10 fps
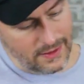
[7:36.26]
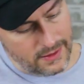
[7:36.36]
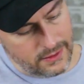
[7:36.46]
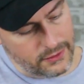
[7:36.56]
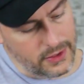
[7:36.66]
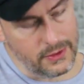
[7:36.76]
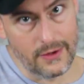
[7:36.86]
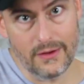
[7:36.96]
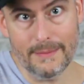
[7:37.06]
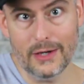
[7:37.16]
A little note
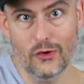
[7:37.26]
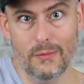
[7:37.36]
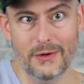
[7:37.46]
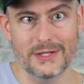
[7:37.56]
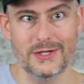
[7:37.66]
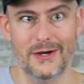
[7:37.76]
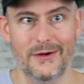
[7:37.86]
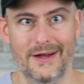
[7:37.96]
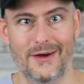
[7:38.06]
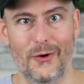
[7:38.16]
here that my kobold is
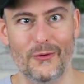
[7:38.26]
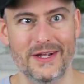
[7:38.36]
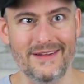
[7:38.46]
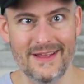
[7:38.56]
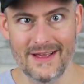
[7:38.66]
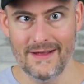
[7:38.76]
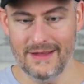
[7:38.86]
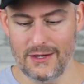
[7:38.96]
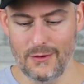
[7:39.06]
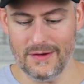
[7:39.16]
holding
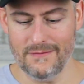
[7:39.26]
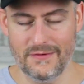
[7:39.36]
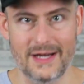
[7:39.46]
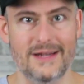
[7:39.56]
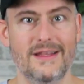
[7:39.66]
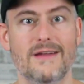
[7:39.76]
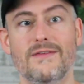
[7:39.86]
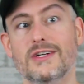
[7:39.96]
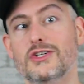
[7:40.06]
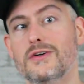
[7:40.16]
that you can find in the
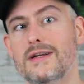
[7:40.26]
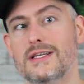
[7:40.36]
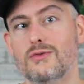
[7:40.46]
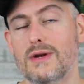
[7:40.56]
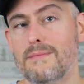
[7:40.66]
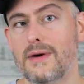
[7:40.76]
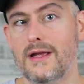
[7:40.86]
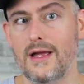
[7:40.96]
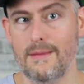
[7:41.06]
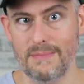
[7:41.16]
adventure. It's written by
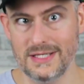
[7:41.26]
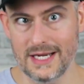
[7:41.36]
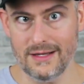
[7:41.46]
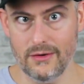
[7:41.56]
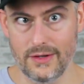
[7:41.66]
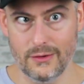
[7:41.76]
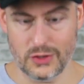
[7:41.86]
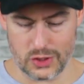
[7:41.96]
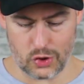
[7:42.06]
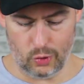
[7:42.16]
a particular little
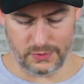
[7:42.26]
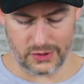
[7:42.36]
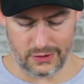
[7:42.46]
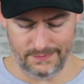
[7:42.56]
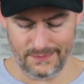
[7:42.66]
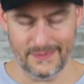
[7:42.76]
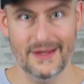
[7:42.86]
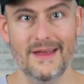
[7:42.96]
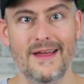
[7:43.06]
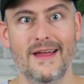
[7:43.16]
sculptor,
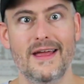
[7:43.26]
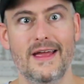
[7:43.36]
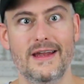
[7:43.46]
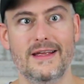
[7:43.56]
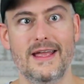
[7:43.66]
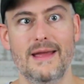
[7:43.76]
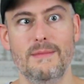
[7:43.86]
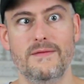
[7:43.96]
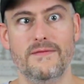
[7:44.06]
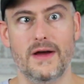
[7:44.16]
and it can
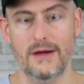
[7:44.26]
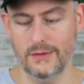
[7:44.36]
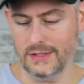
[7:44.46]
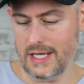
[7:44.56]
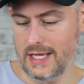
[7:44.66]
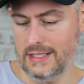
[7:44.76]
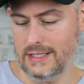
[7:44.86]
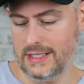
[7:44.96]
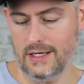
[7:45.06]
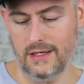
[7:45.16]
be found
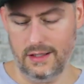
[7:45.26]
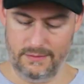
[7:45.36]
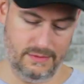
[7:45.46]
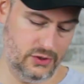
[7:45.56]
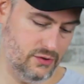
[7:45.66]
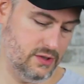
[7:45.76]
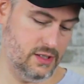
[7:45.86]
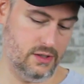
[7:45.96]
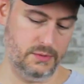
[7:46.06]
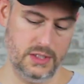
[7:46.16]
inside, make sure it's
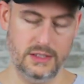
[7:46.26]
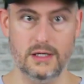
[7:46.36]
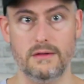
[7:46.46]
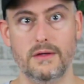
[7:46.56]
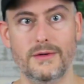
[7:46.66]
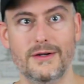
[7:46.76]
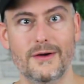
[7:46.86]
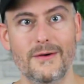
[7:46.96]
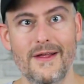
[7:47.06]
not upside down, there we go.